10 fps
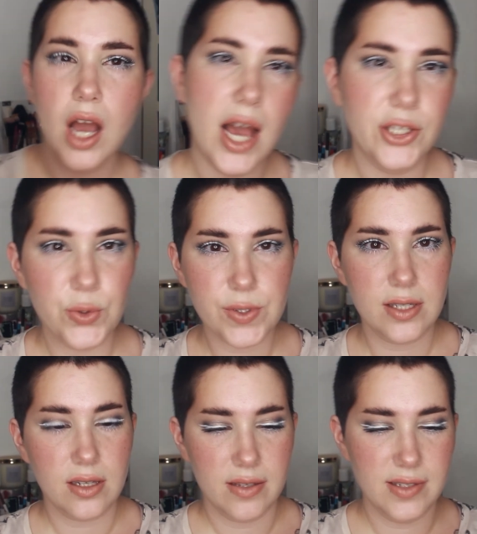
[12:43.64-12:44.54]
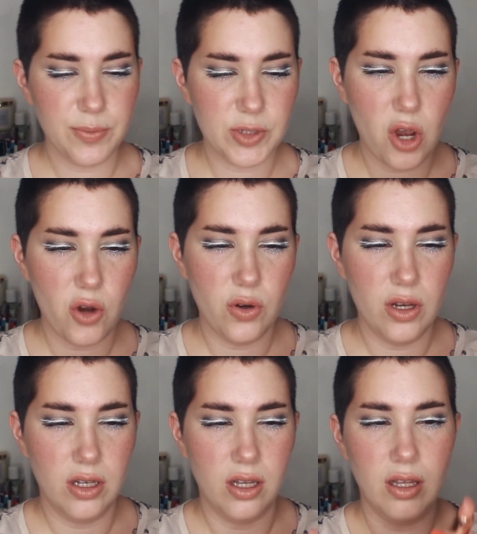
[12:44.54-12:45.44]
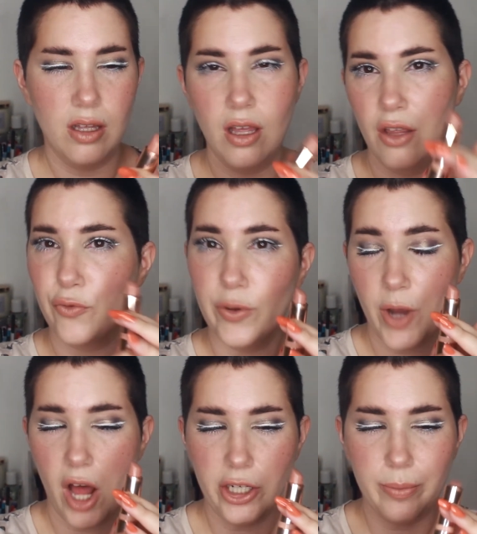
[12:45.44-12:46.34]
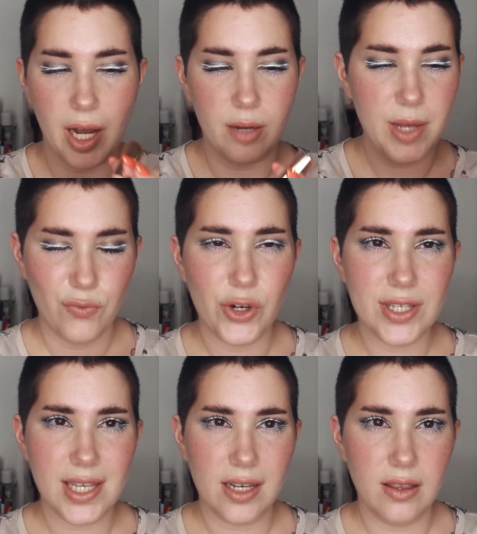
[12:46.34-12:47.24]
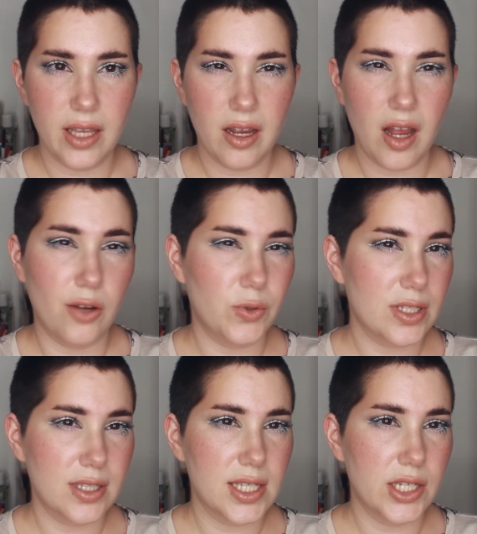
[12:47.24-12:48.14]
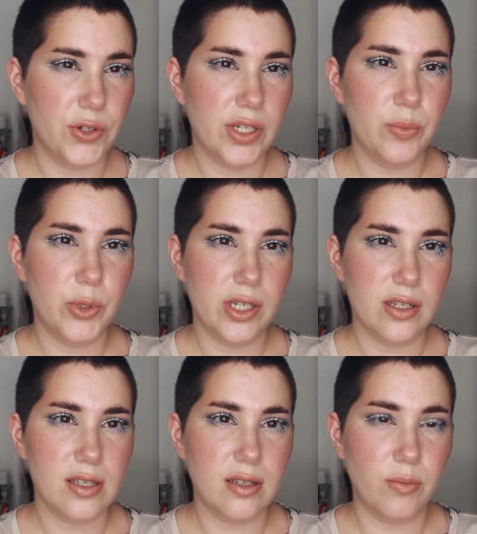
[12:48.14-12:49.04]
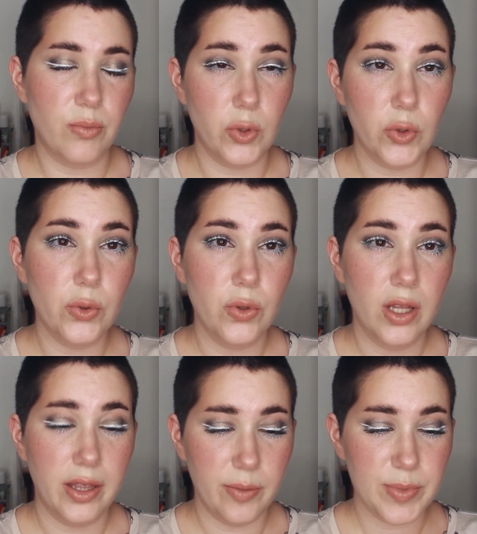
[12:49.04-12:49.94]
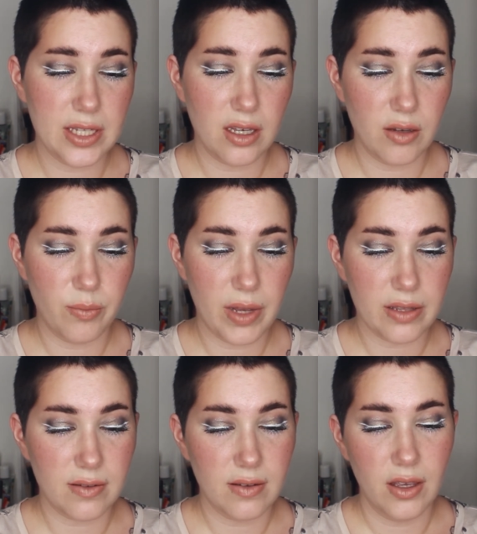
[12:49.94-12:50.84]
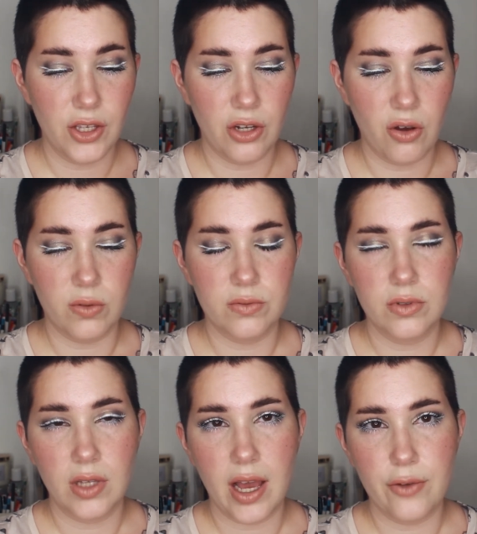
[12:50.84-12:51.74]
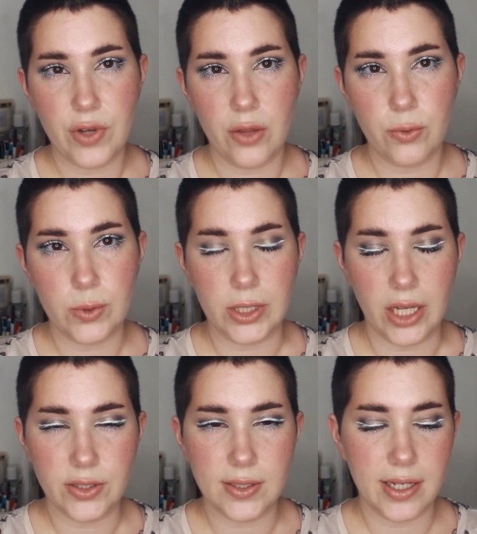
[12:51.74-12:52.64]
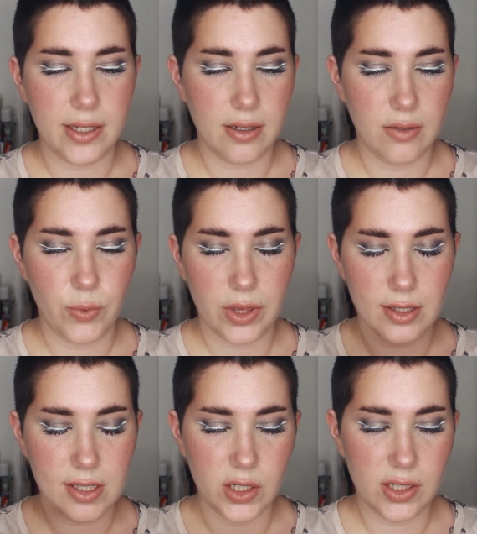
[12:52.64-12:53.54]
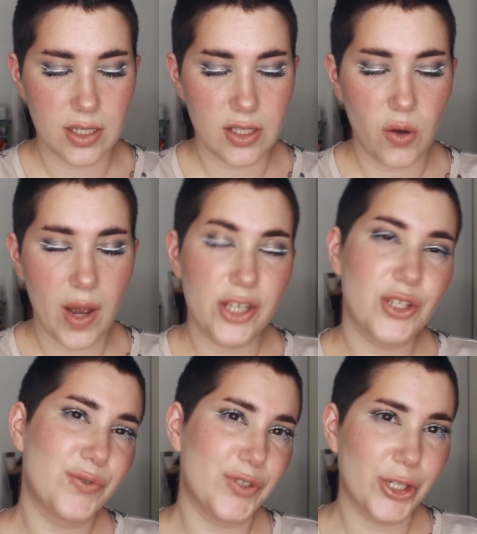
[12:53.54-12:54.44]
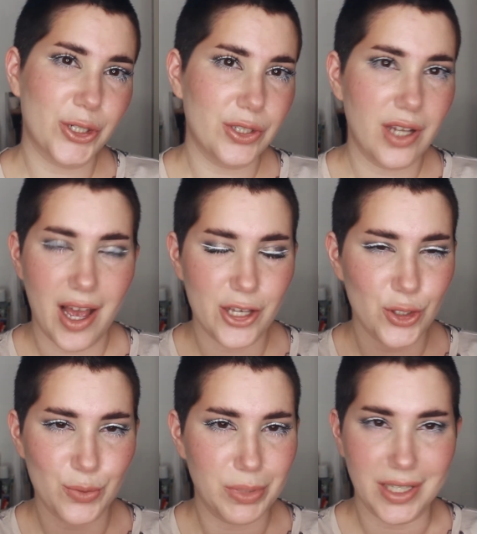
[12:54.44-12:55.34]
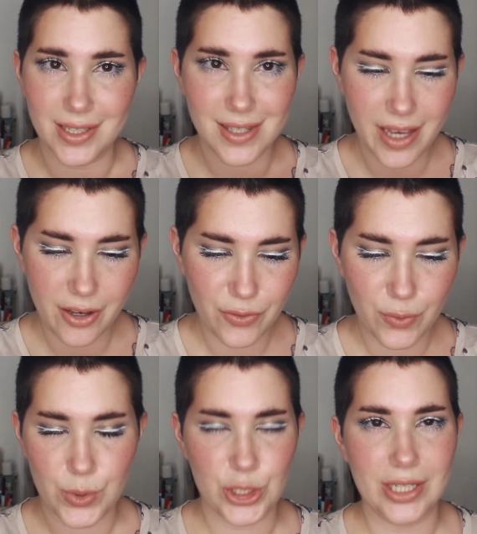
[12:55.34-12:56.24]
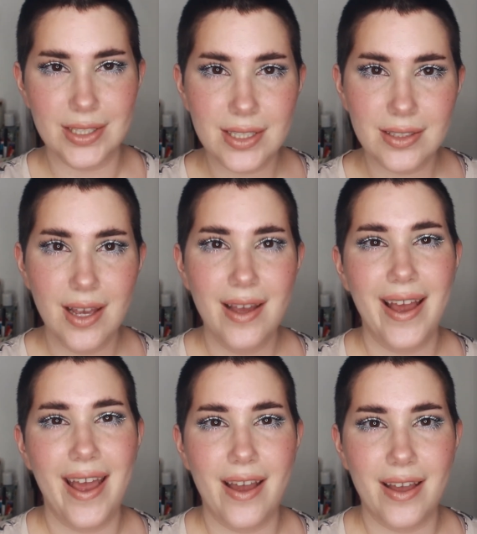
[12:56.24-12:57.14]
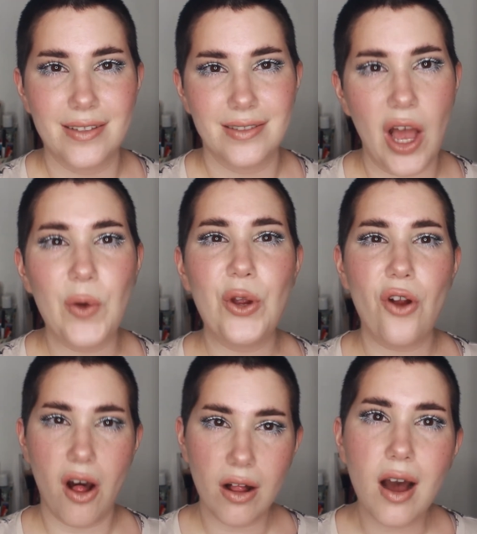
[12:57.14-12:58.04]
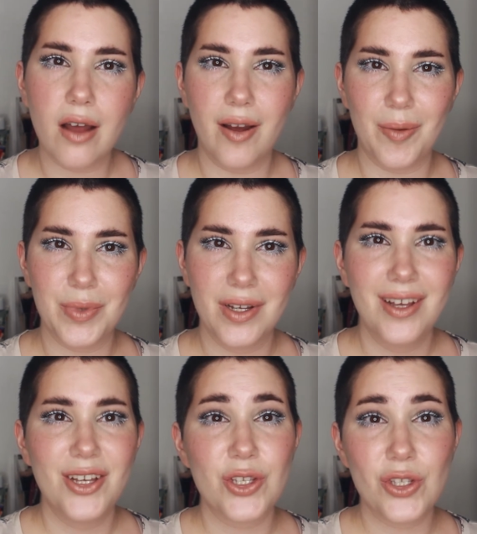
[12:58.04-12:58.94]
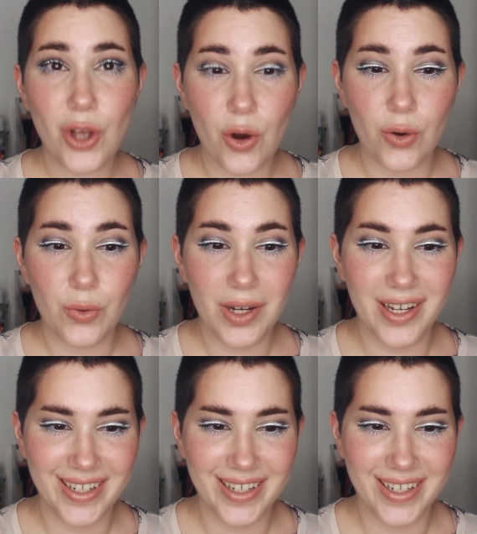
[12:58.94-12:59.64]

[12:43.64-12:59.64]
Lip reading: I used Tiptoe from ColourPop. For a second there, I was considering putting some blue lipstick, but you know, I've gone through a lot today with this look, so I just figured I should play it safe, which I did, and now you're all caught up. So